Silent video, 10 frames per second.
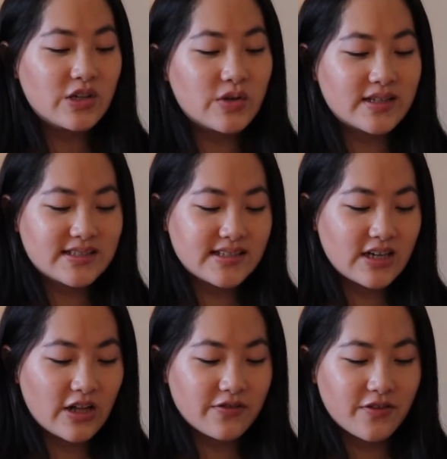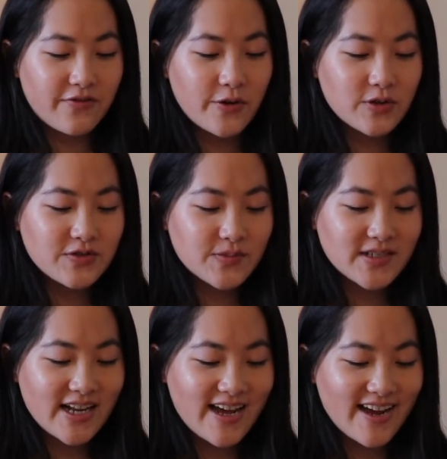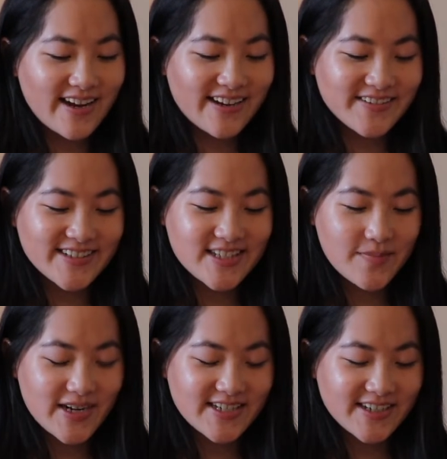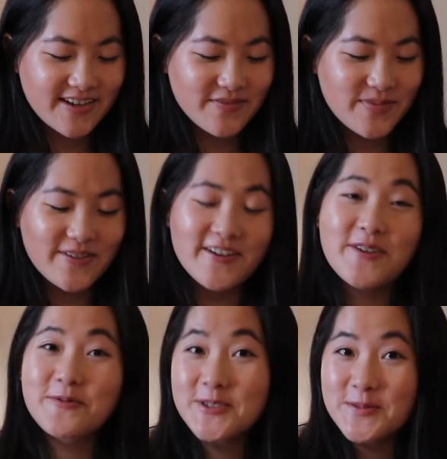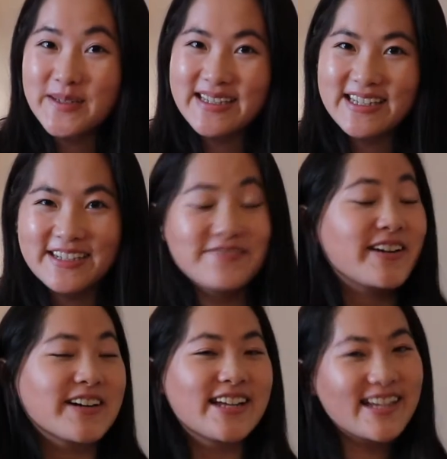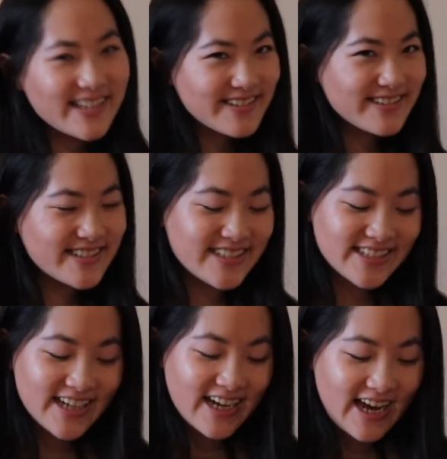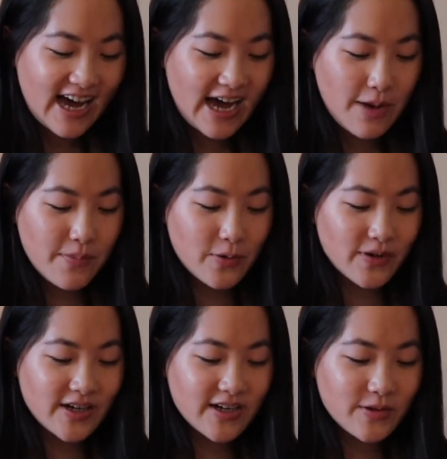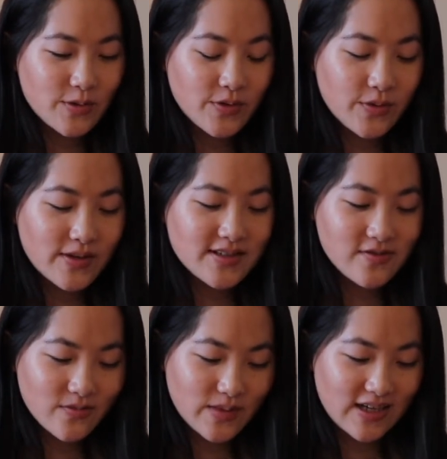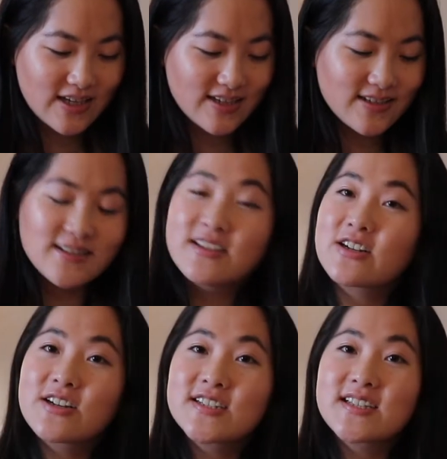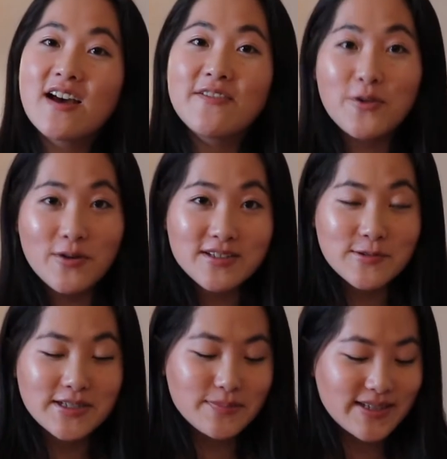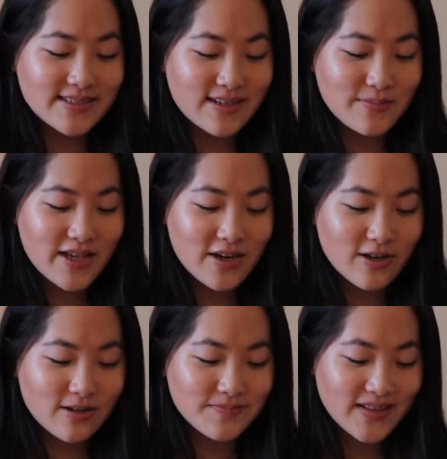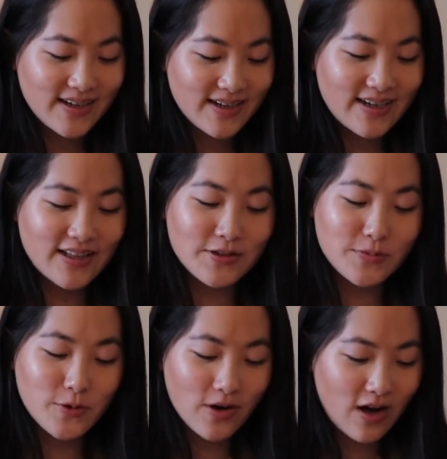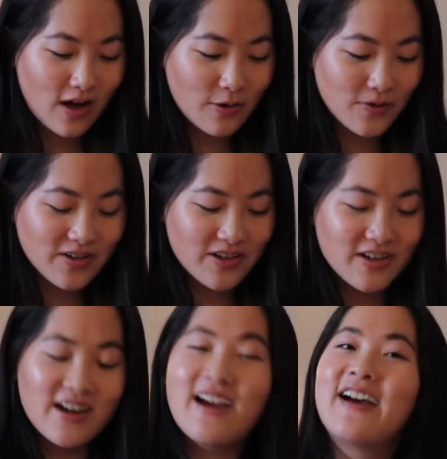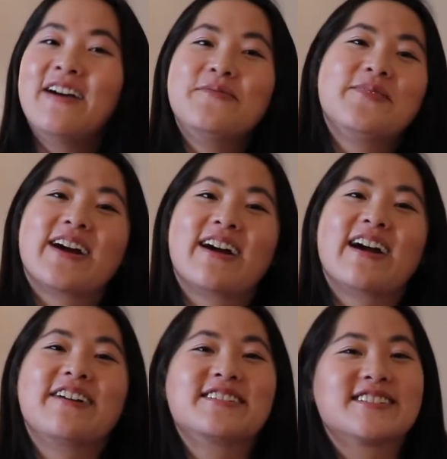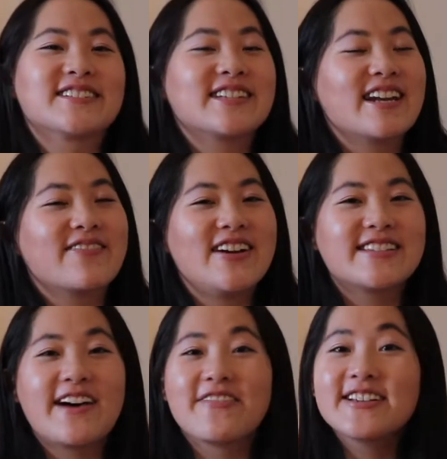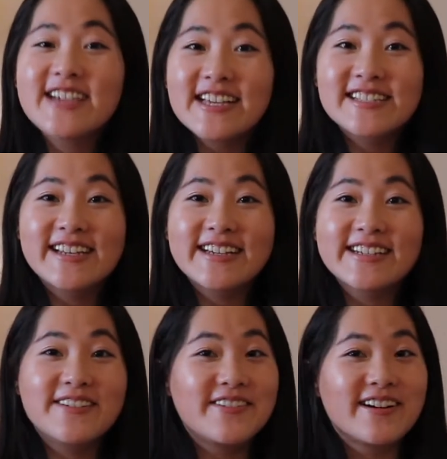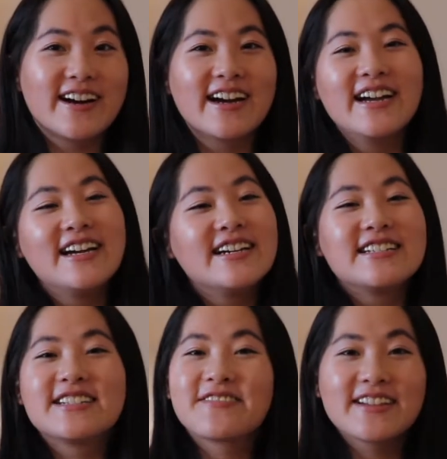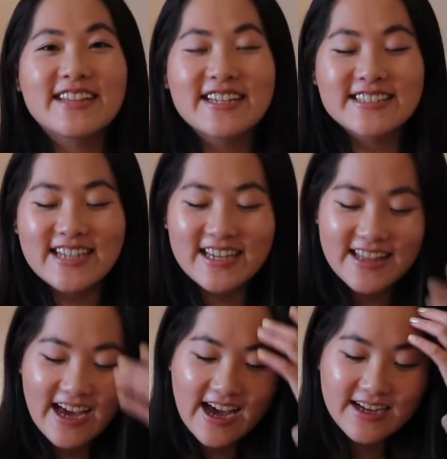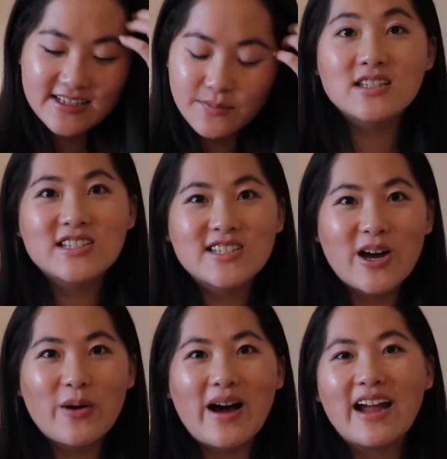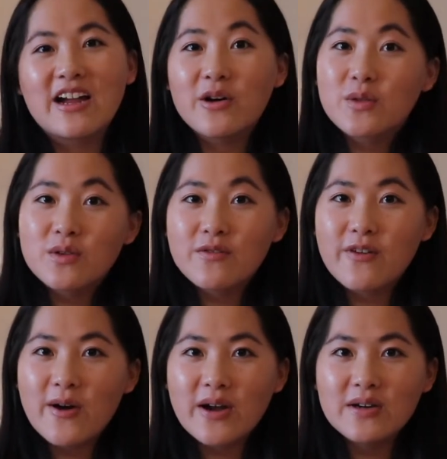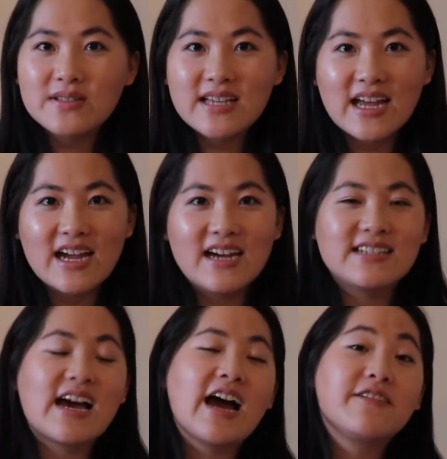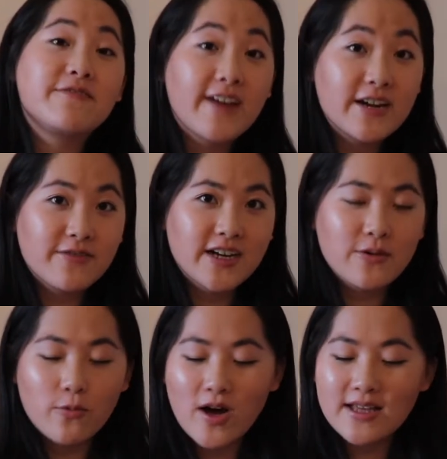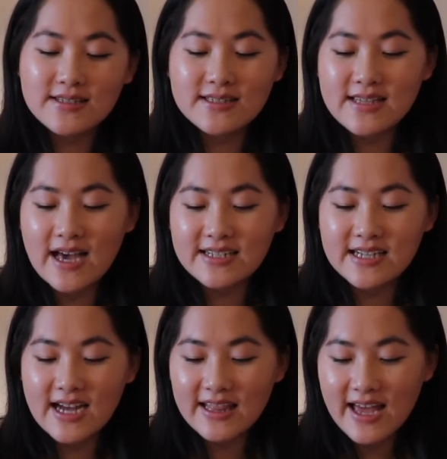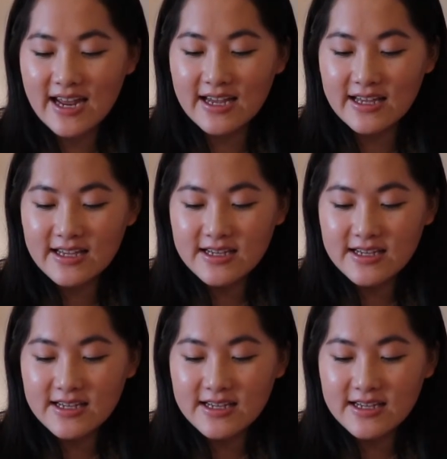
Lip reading: You can see all of the photos from today. Here are some I took of my friend Ruby, very cute. But we're gonna go through the ones of me. There is, of course, going to be some that are a little more awkward, where I was just getting myself adjusted or different things like that. So I go through the photos and I favorite ones that I like.